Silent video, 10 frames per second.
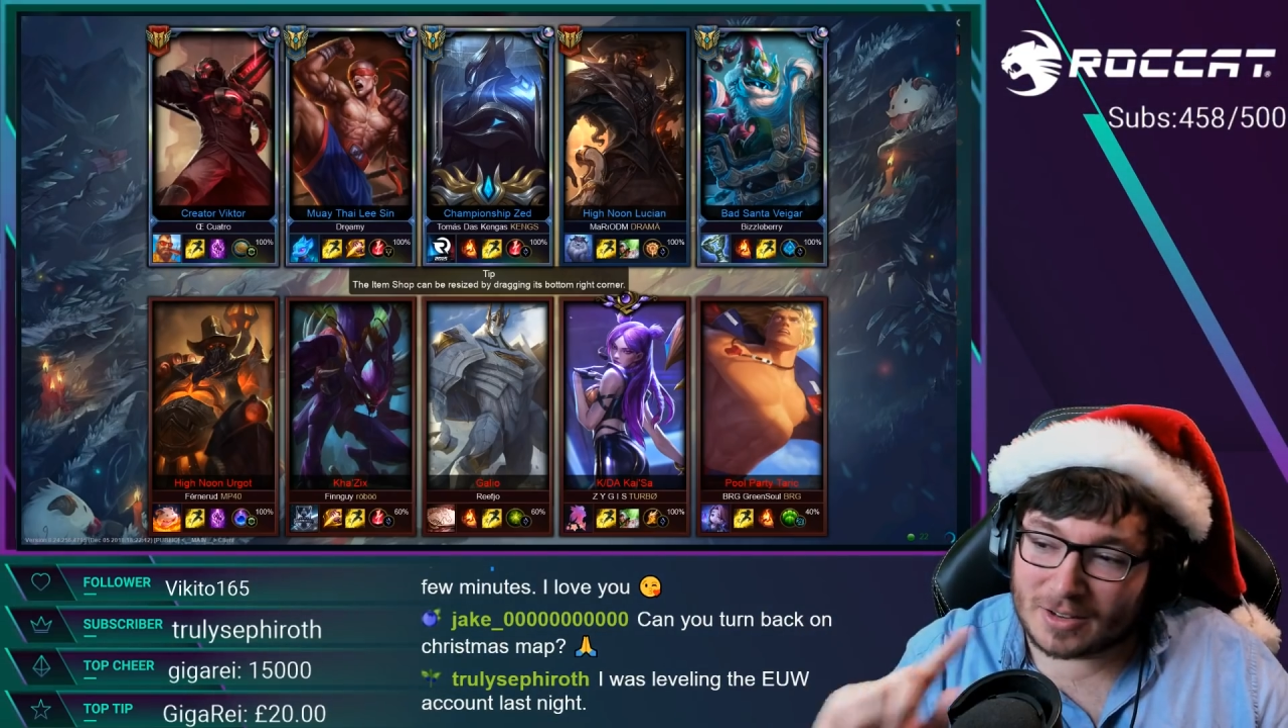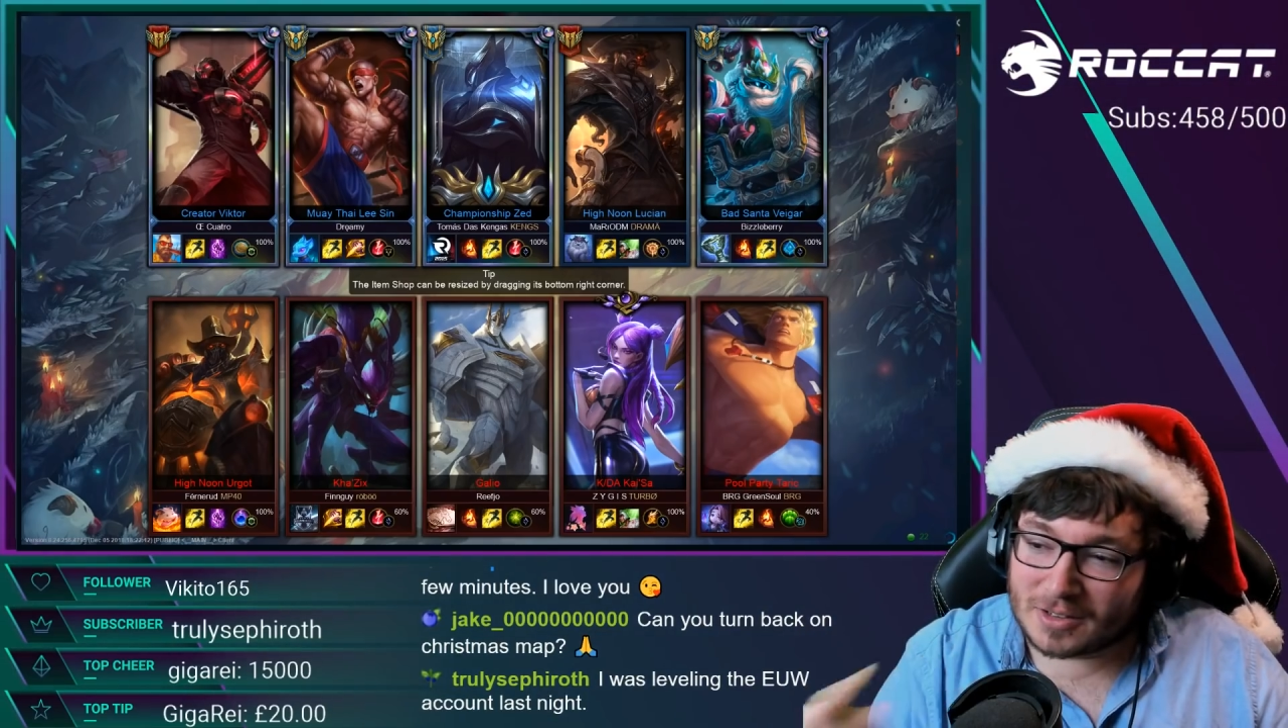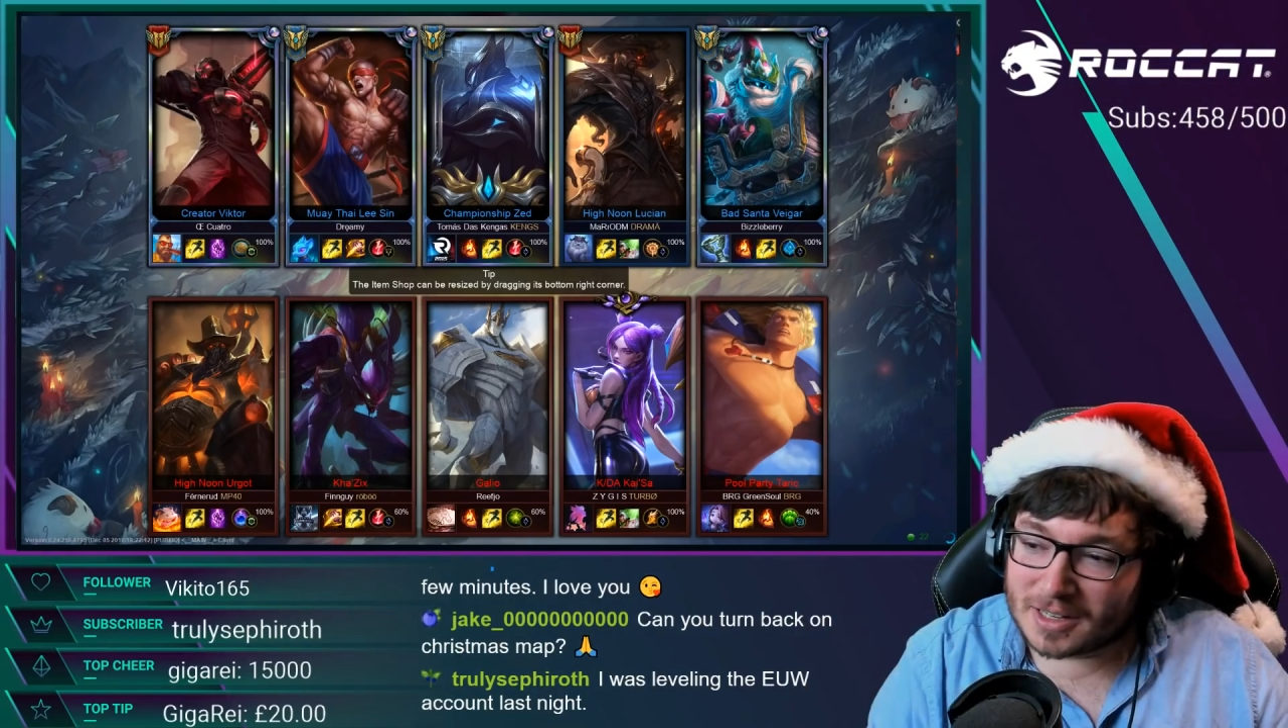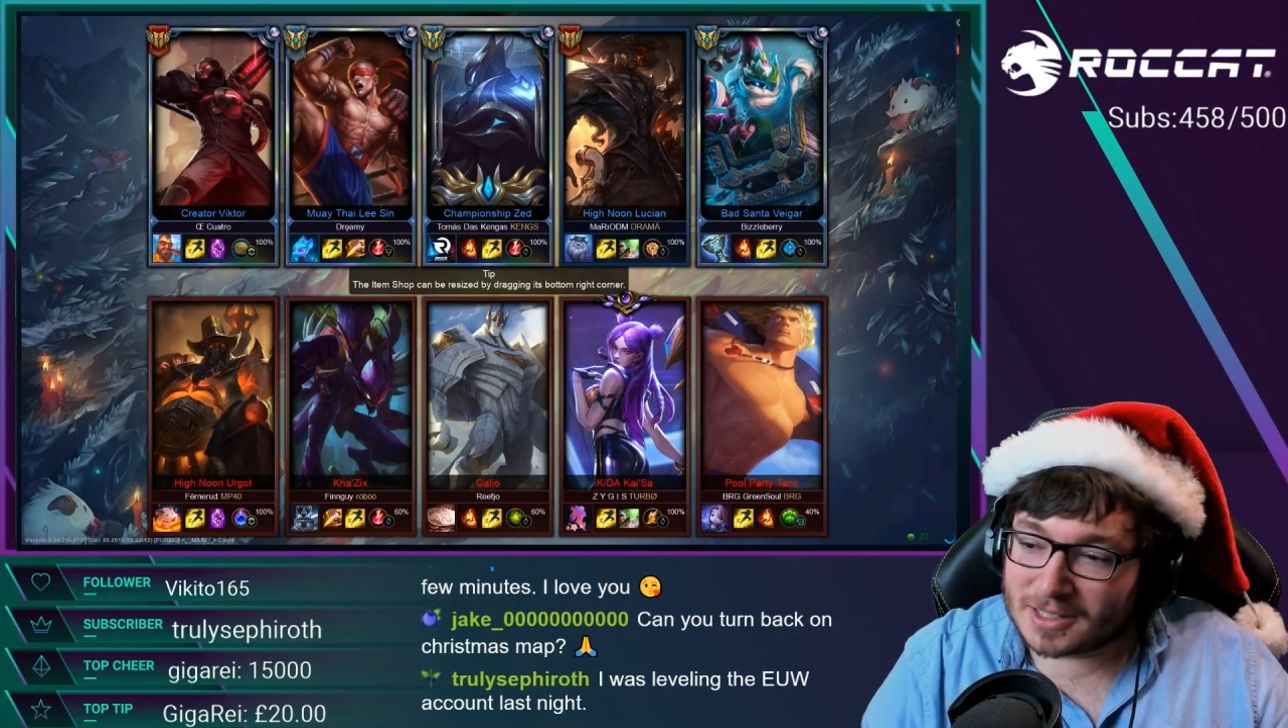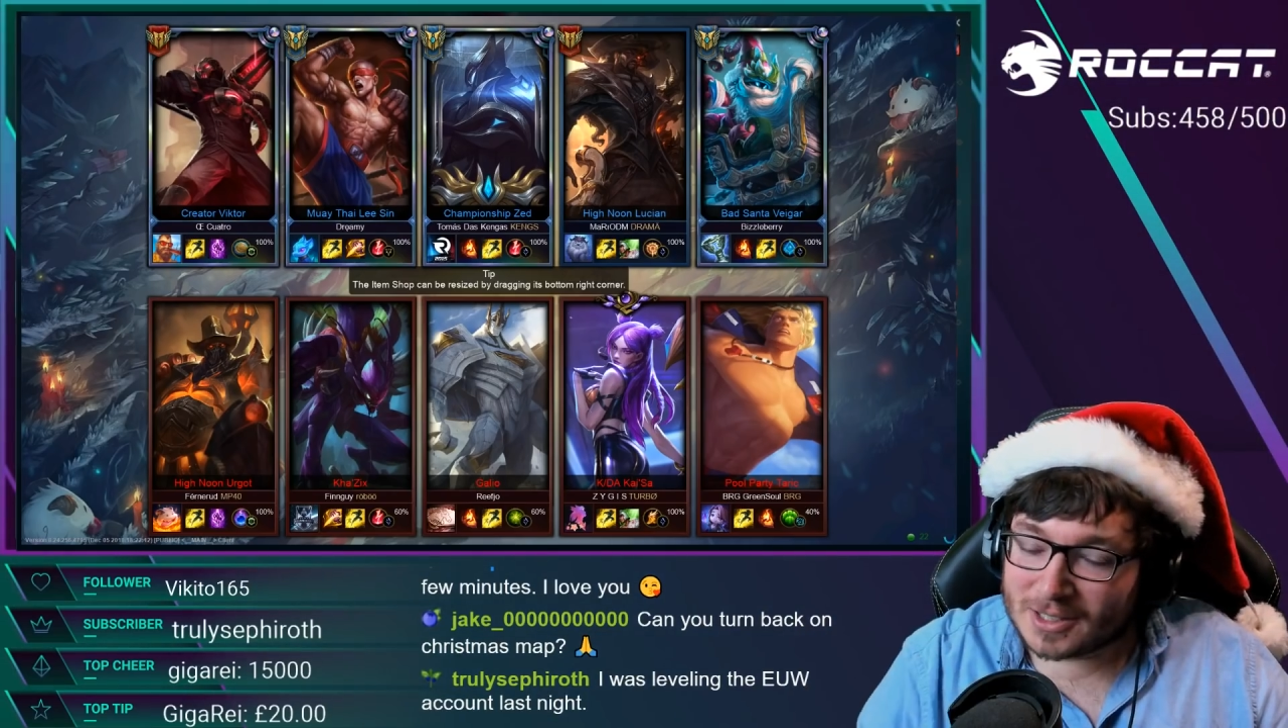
on like